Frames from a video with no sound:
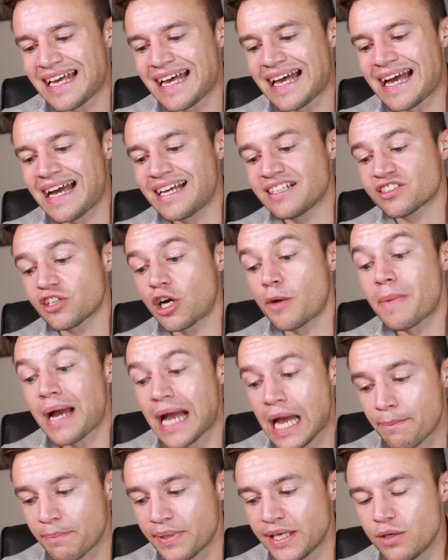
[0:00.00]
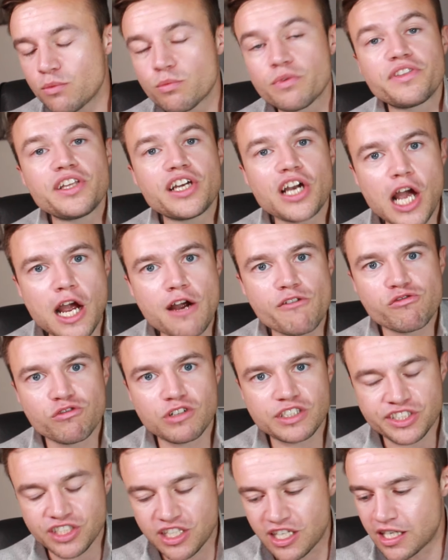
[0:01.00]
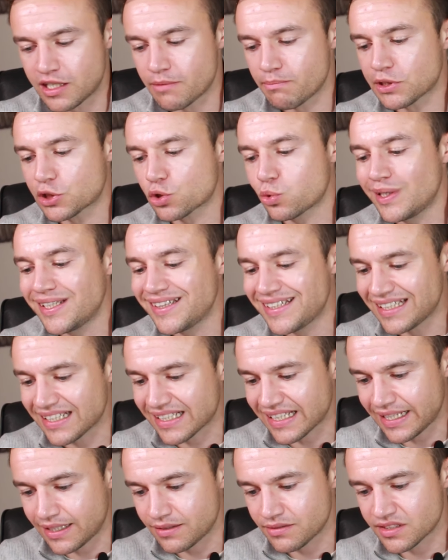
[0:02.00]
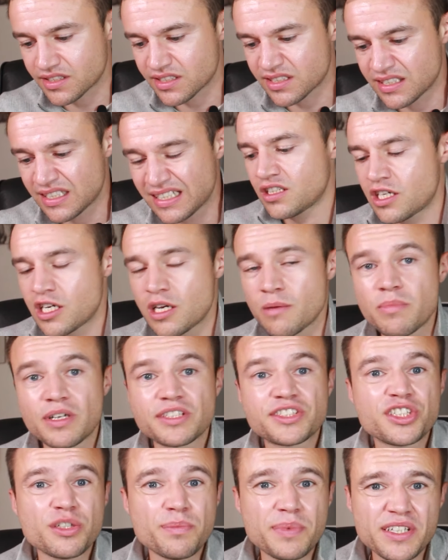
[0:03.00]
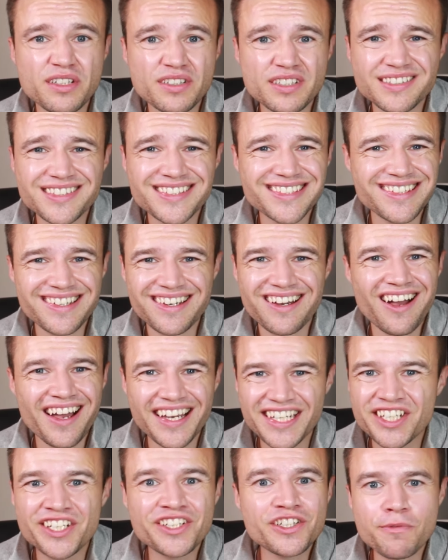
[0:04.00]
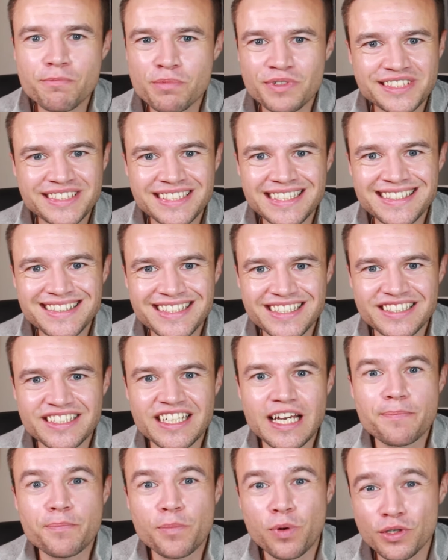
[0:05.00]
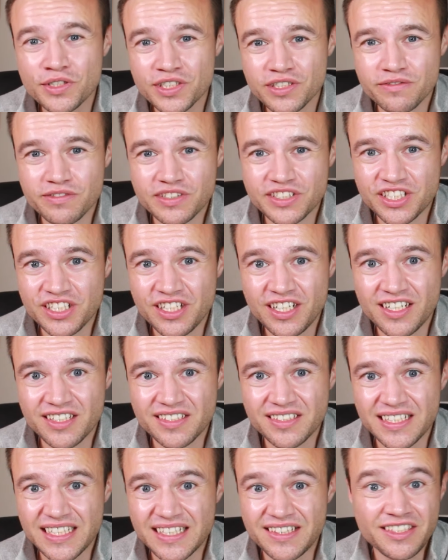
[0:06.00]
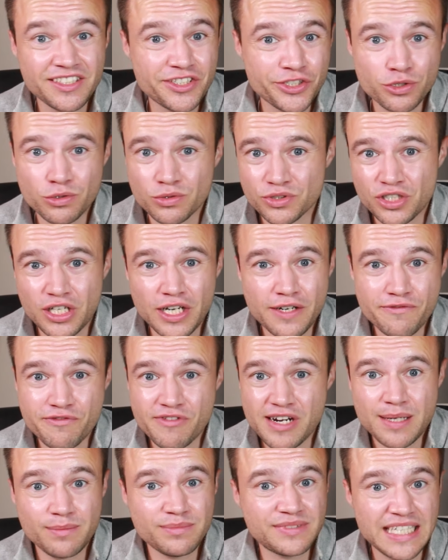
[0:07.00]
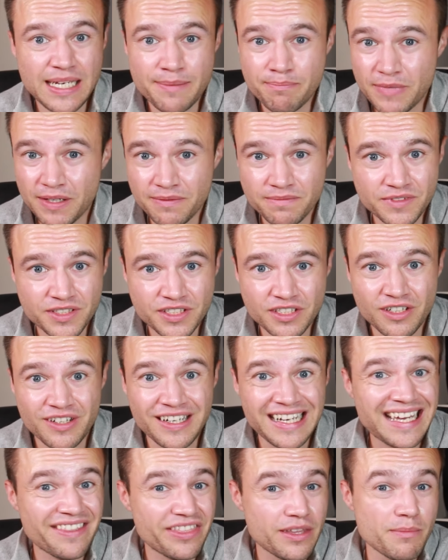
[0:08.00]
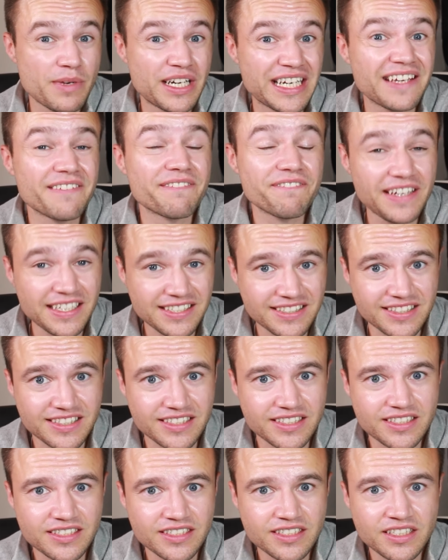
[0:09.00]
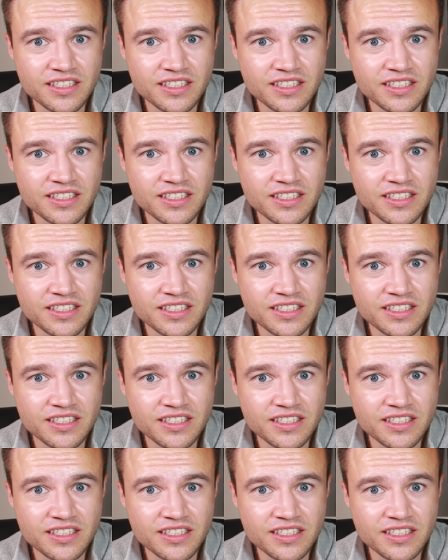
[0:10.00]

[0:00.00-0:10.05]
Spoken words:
and I'm happy with the overall return between the accounts. But to be honest, I couldn't have predicted a positive return in the short time frame, 10 months, I had the money invested.